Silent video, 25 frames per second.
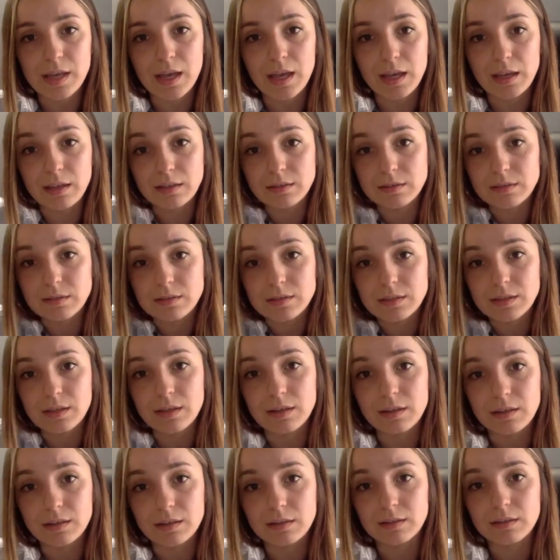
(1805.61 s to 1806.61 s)
And
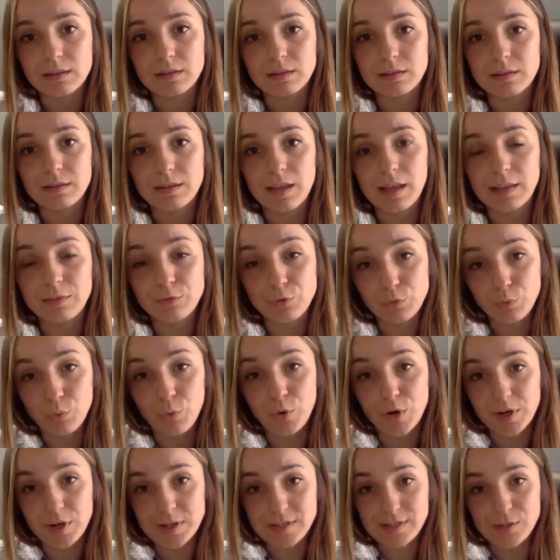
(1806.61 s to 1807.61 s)

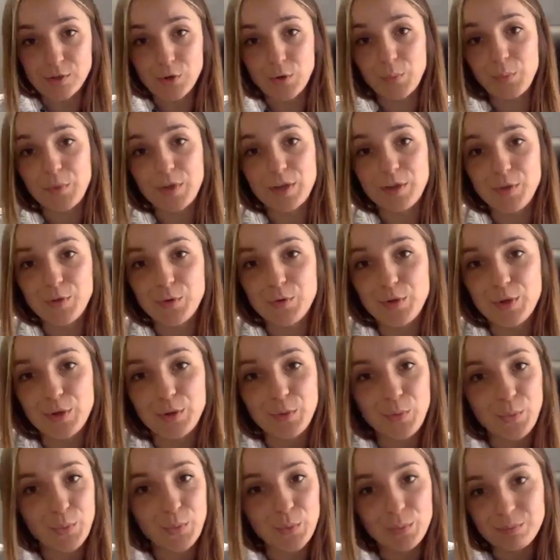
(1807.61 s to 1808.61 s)
towards European Union,